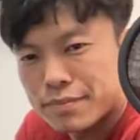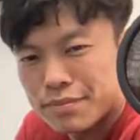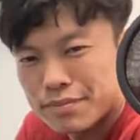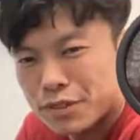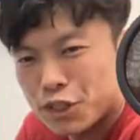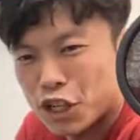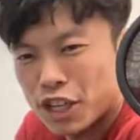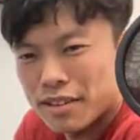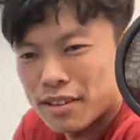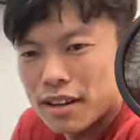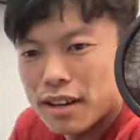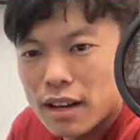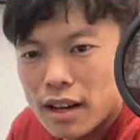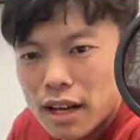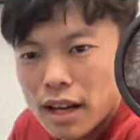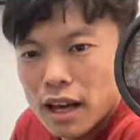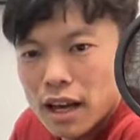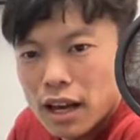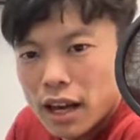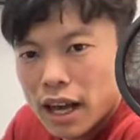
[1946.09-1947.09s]
Good?
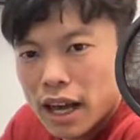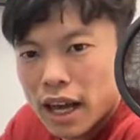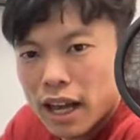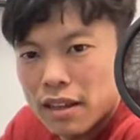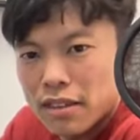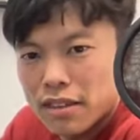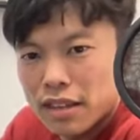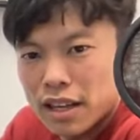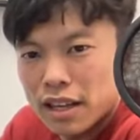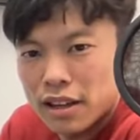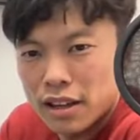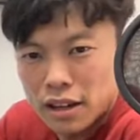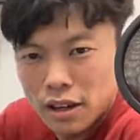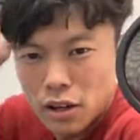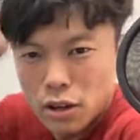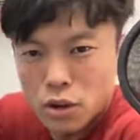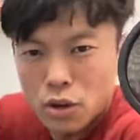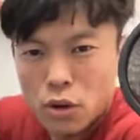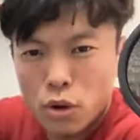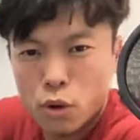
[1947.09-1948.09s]
Any
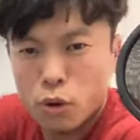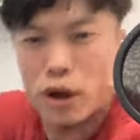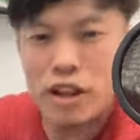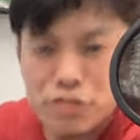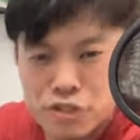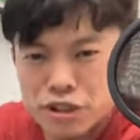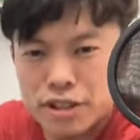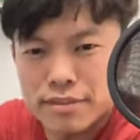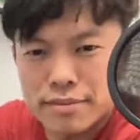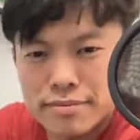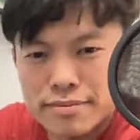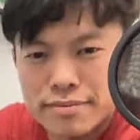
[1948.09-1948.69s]
question?